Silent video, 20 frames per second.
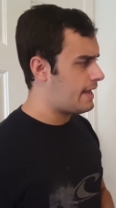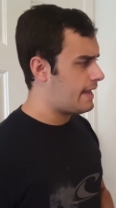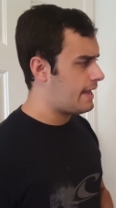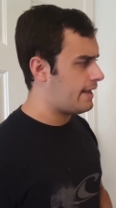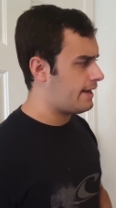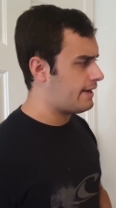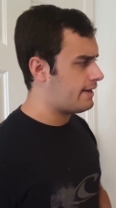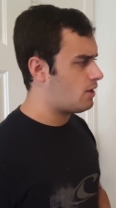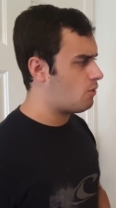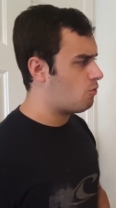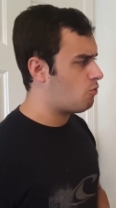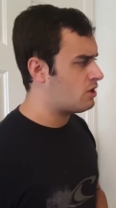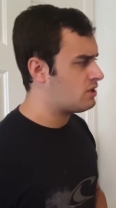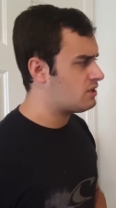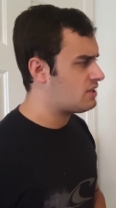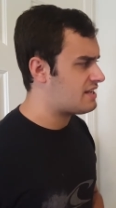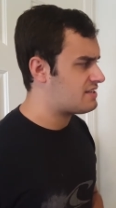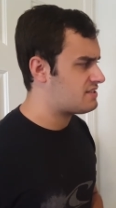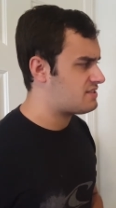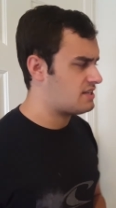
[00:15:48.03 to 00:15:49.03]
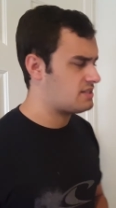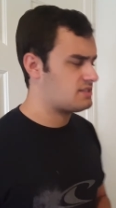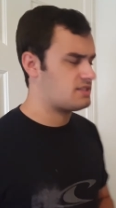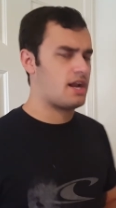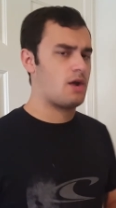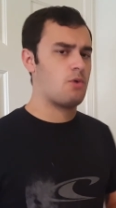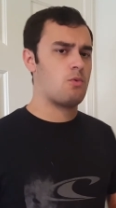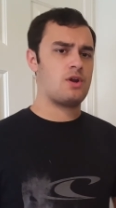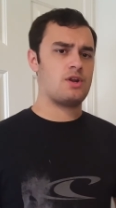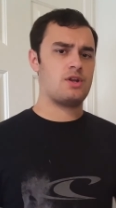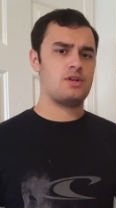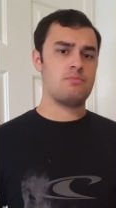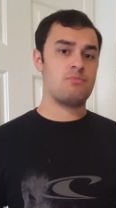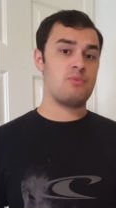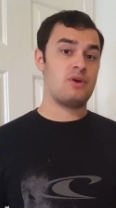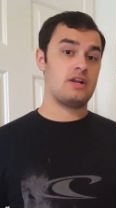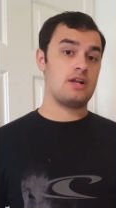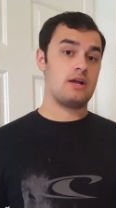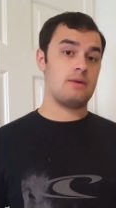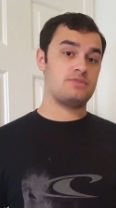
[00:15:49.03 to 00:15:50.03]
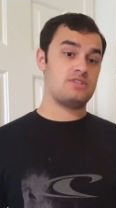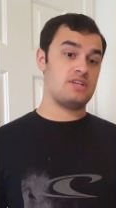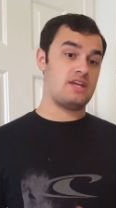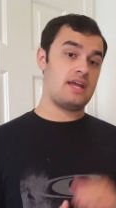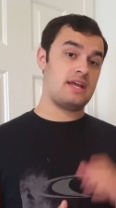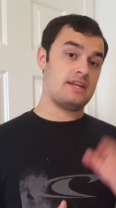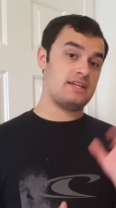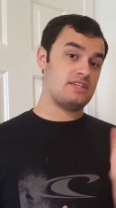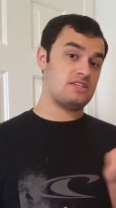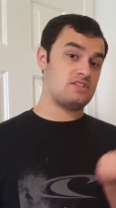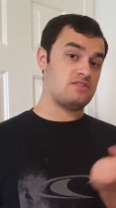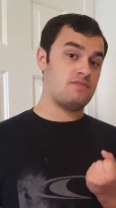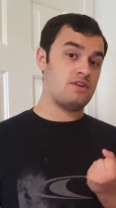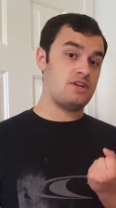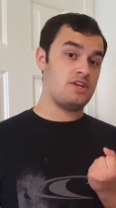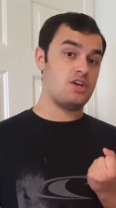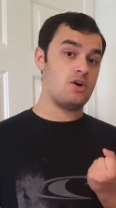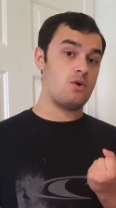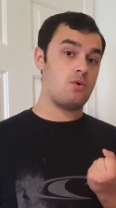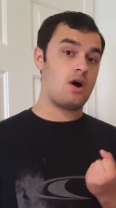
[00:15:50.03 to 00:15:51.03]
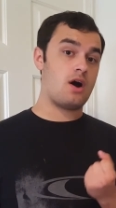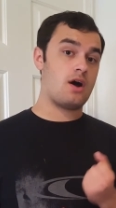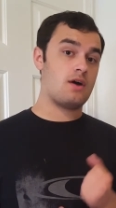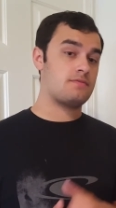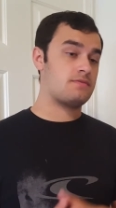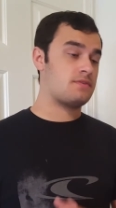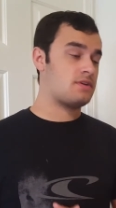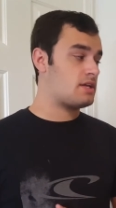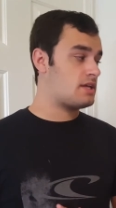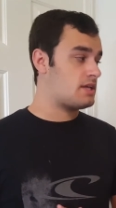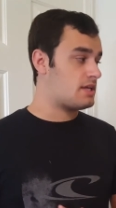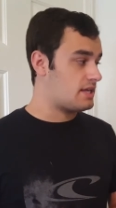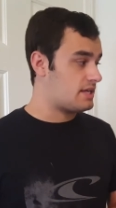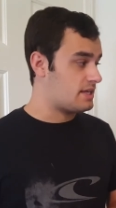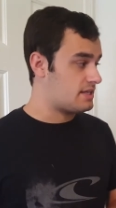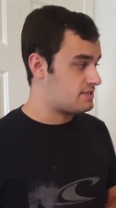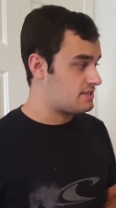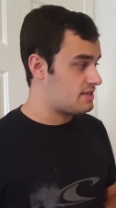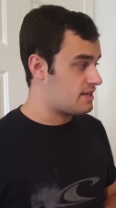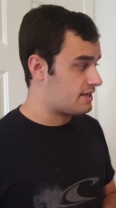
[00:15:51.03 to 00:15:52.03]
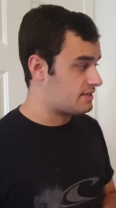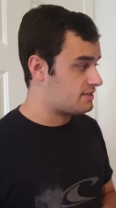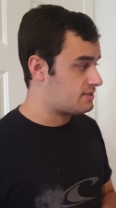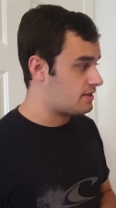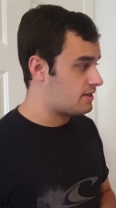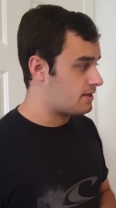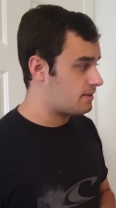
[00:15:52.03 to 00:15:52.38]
And one last thing that I wanted to bring up to end this video off is that,